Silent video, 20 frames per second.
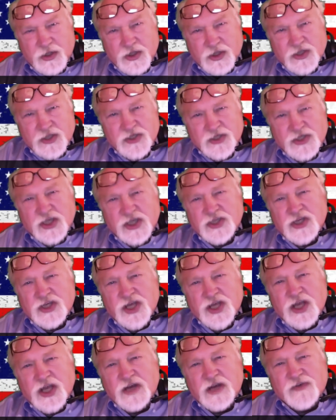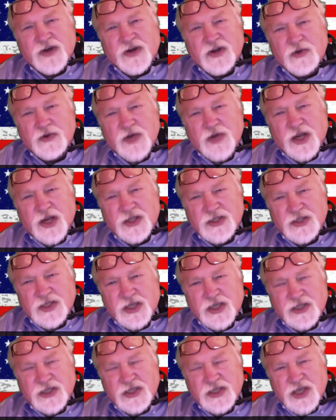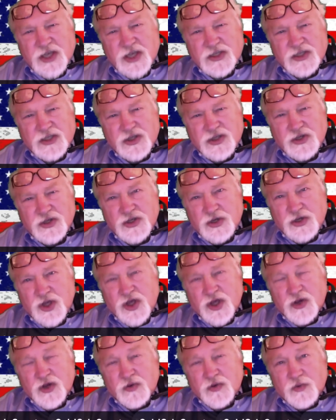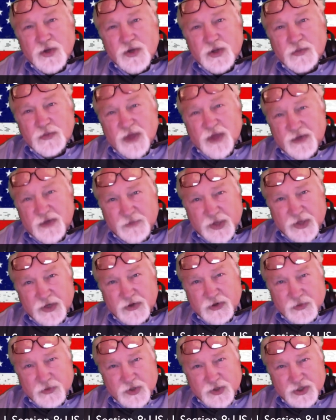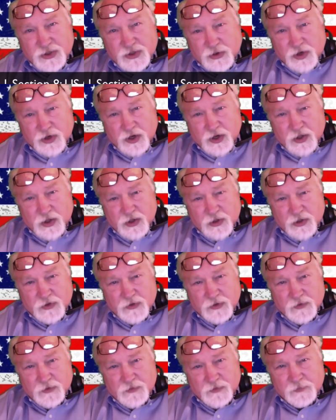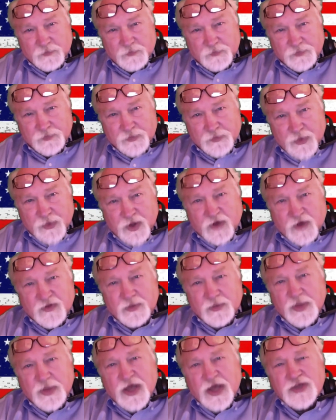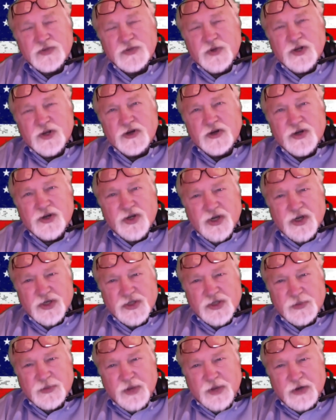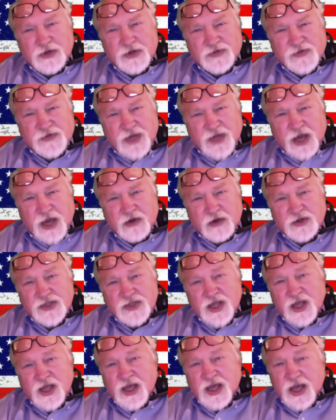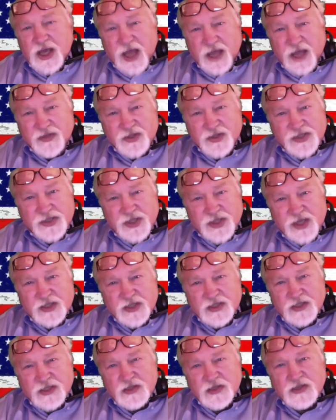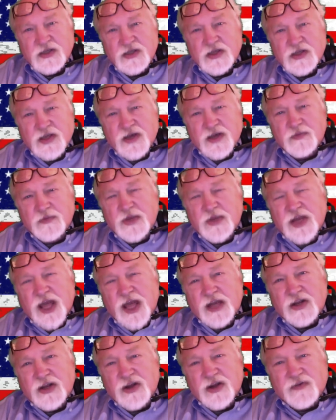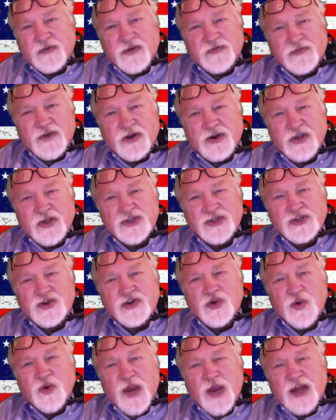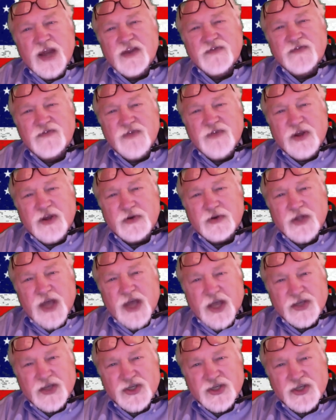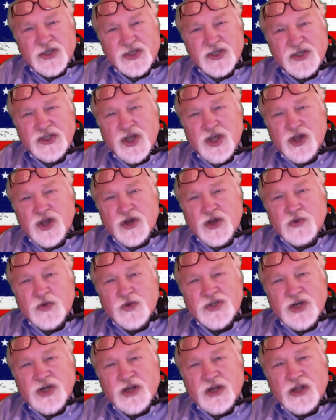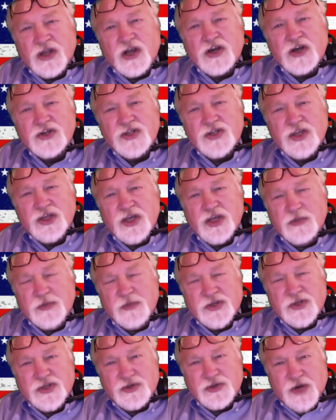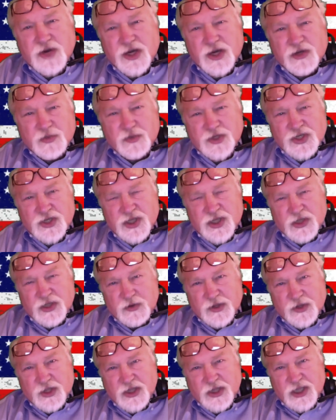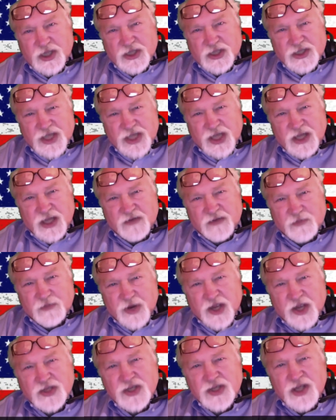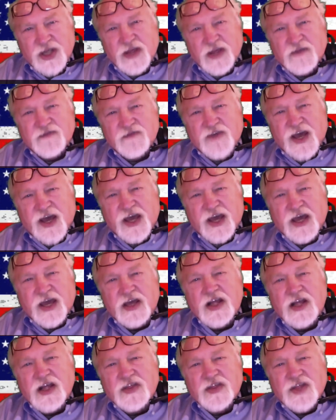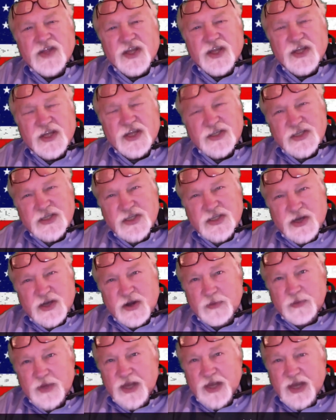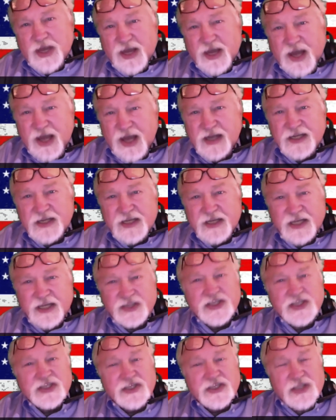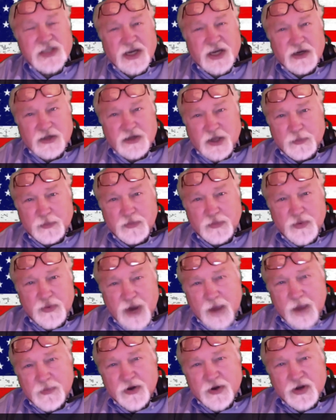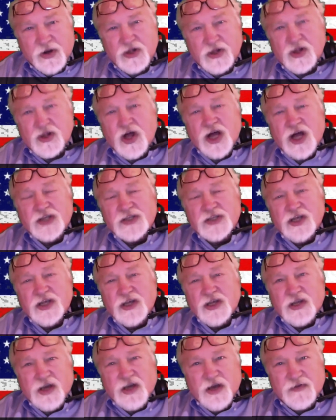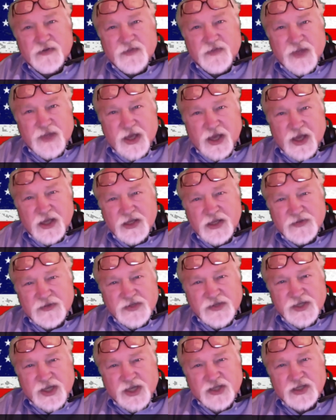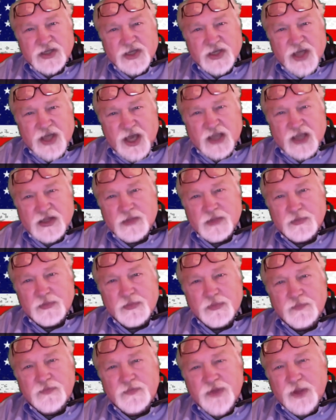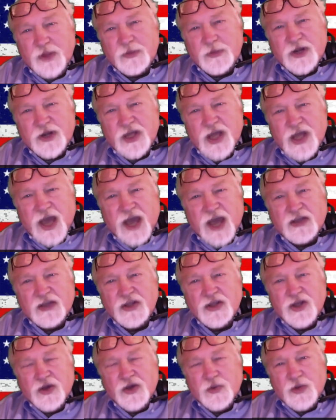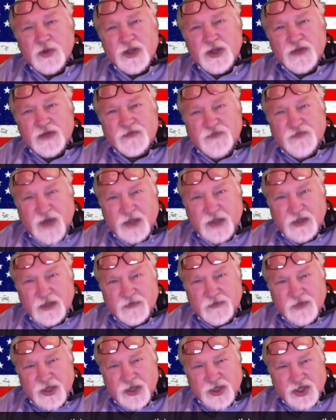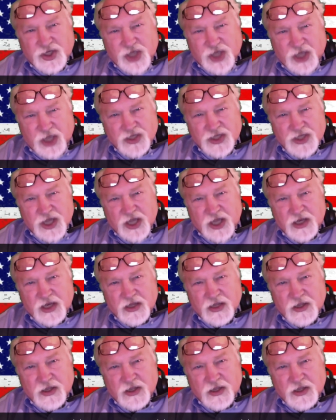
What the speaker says: Section 8 of our United States Constitution will have been restored. Over the past 100 years, the powers of Congress and the states have been handed over to various created federal agencies which are largely administrated within the executive branch via the necessary but not necessarily proper clause of the end of Section 8. The Liberty Act will effectively change that.